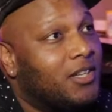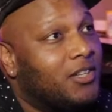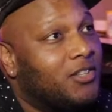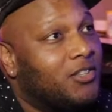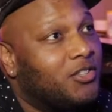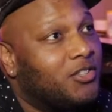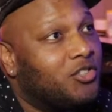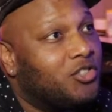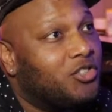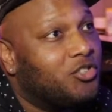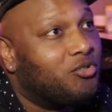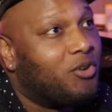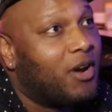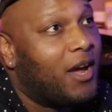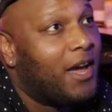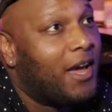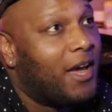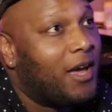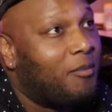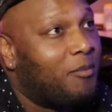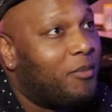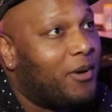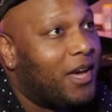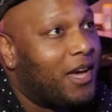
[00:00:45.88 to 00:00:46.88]

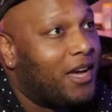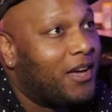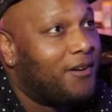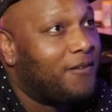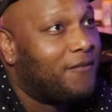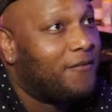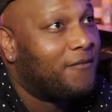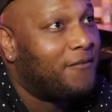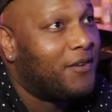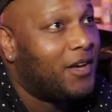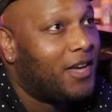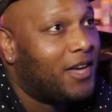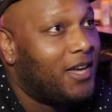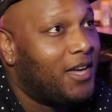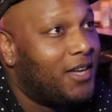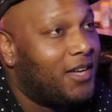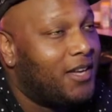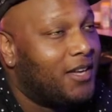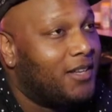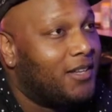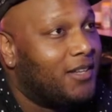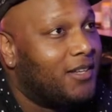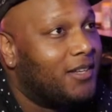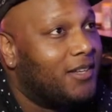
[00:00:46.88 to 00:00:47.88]
drag back a
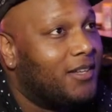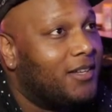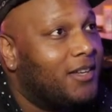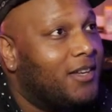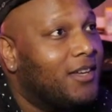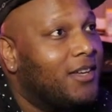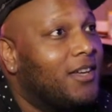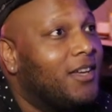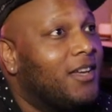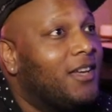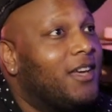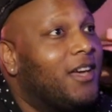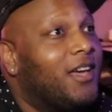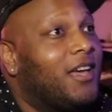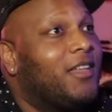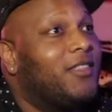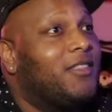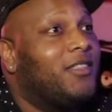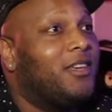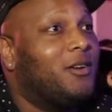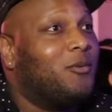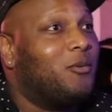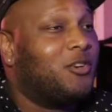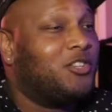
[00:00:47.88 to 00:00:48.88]
fade, and
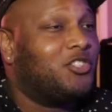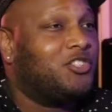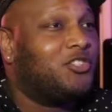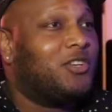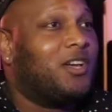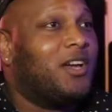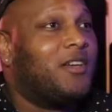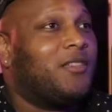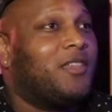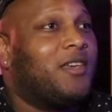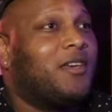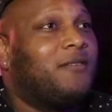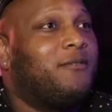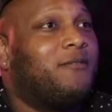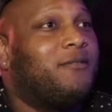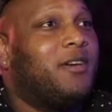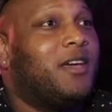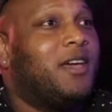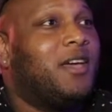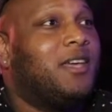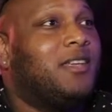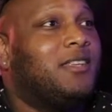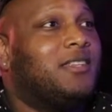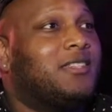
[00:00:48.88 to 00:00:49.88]
then once you got that
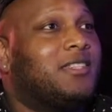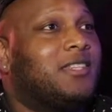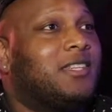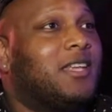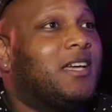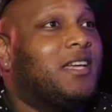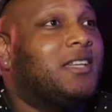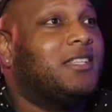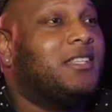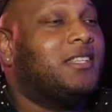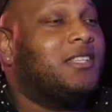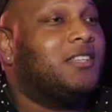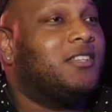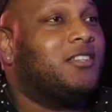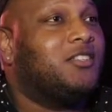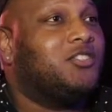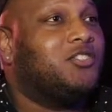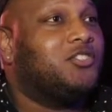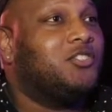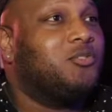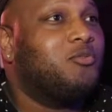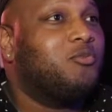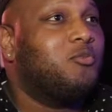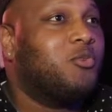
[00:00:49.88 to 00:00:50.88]
fade selected,
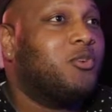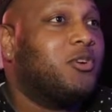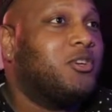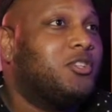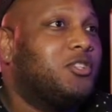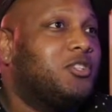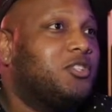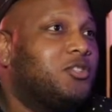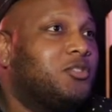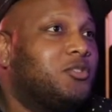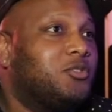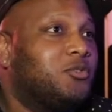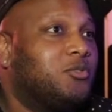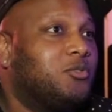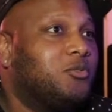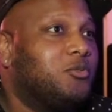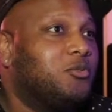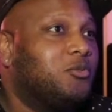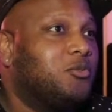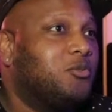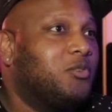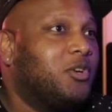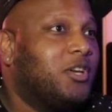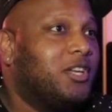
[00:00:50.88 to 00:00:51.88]
you want
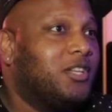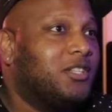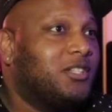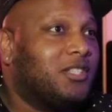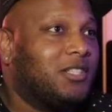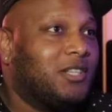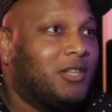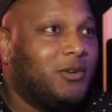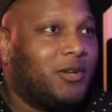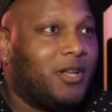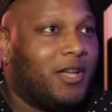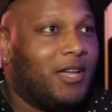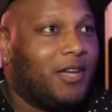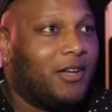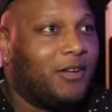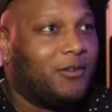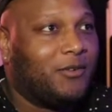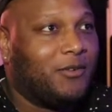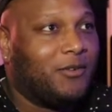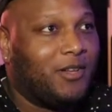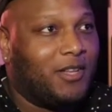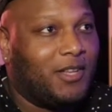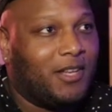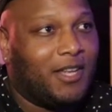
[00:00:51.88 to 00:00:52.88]
to hit slow
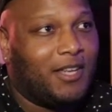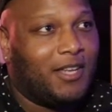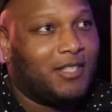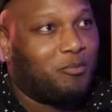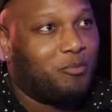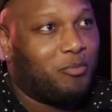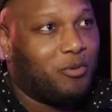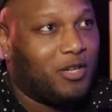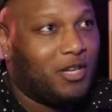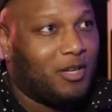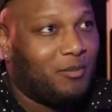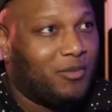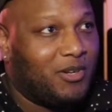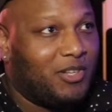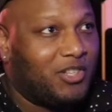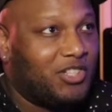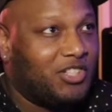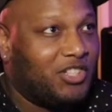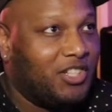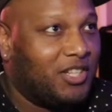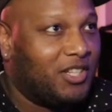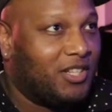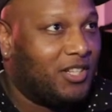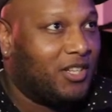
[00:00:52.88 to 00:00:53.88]
down, and that's pretty much
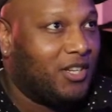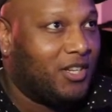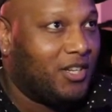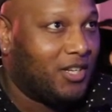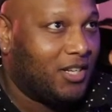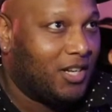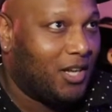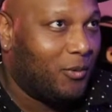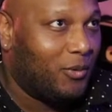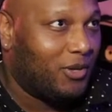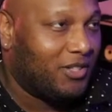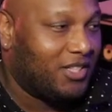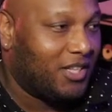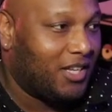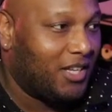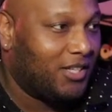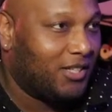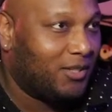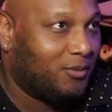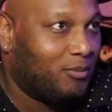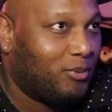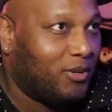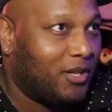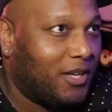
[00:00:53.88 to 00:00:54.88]
it. And once I
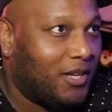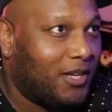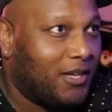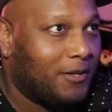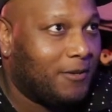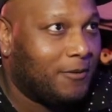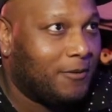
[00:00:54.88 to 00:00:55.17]
hit play,